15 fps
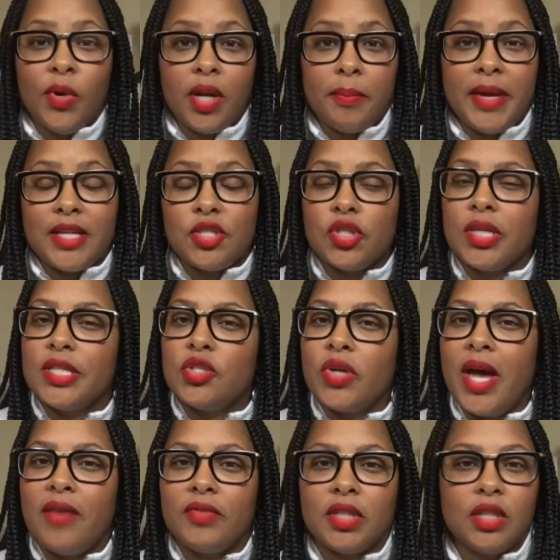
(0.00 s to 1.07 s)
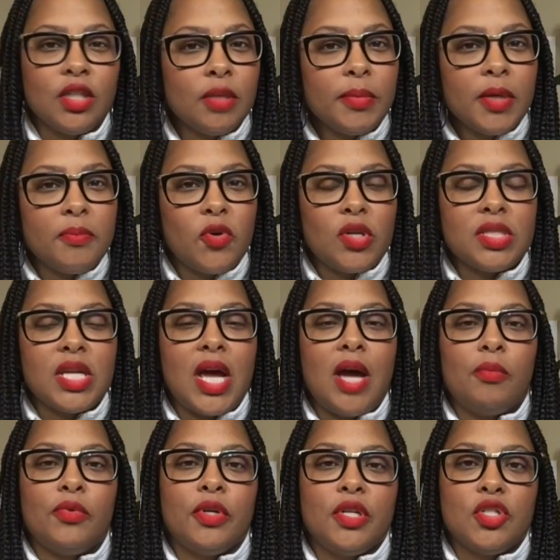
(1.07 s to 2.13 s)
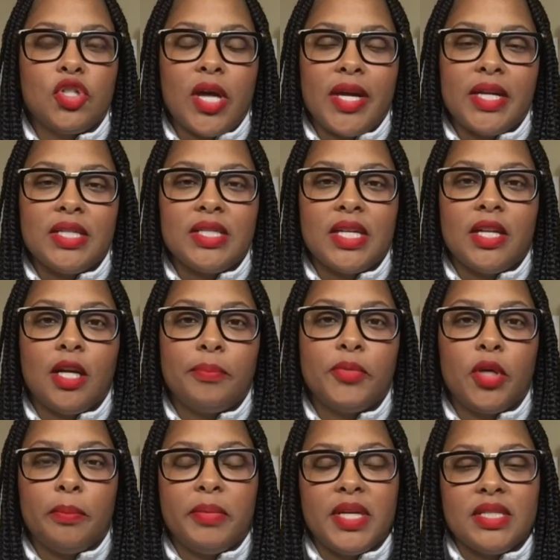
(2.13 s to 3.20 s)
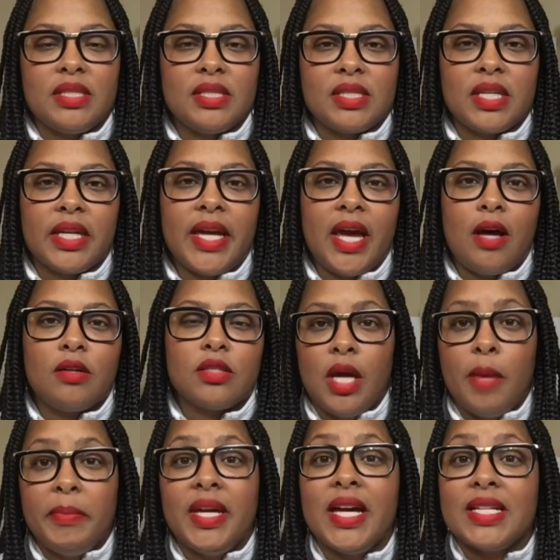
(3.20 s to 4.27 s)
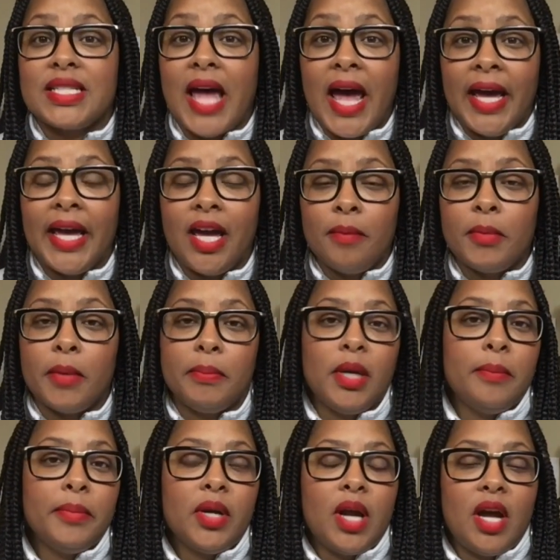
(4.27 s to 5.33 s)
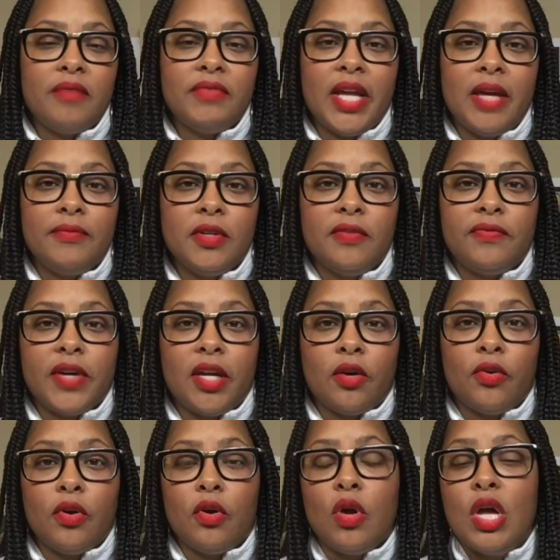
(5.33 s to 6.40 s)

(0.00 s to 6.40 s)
to make sure that you have a little bit more time when you're trying to set up your business accounts, because I am a member of Navy Federal.